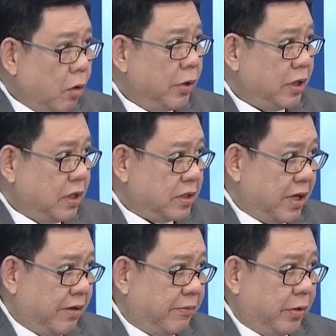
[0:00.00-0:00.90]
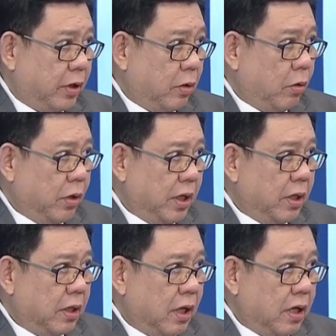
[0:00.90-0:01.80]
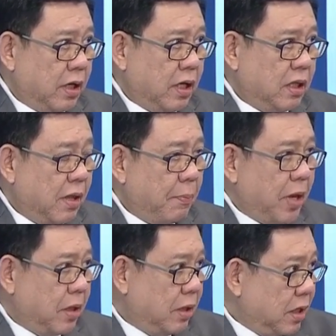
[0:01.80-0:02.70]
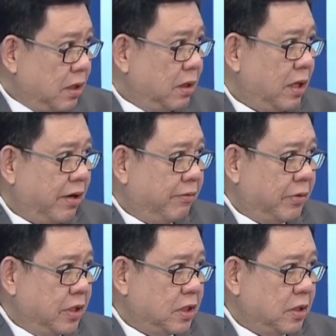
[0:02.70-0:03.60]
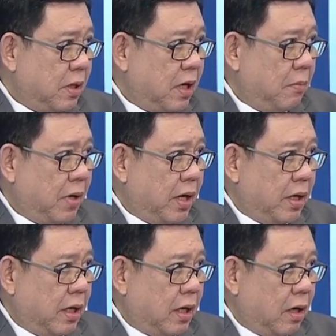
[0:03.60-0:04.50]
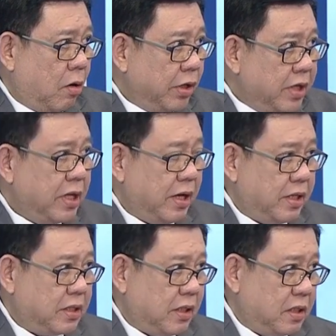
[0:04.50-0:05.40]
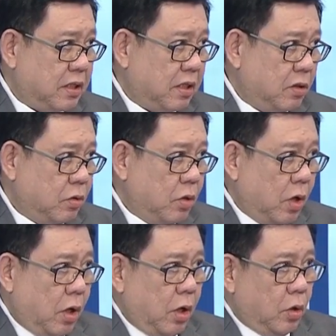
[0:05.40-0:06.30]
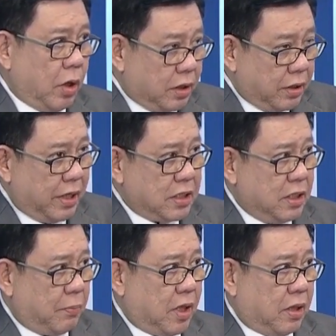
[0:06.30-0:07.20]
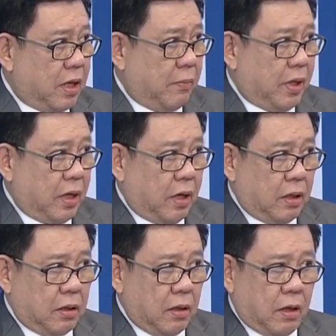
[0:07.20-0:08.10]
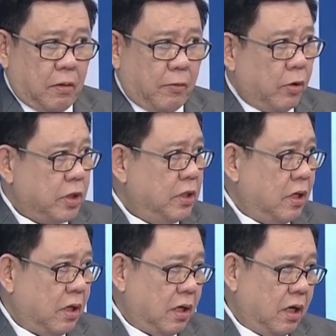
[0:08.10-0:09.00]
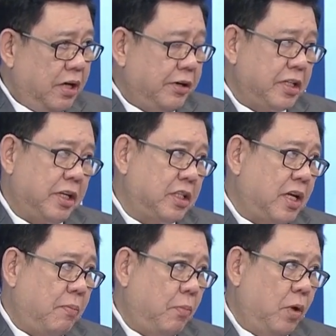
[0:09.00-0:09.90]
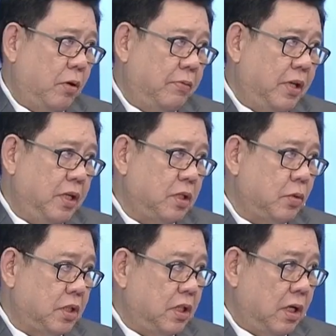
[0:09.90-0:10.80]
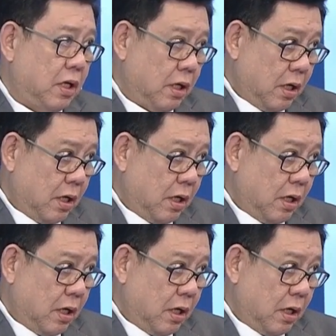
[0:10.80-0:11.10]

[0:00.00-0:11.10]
with this effort were independent efforts by ordinary citizens to address the pandemic. Of course, the clearest example of this was the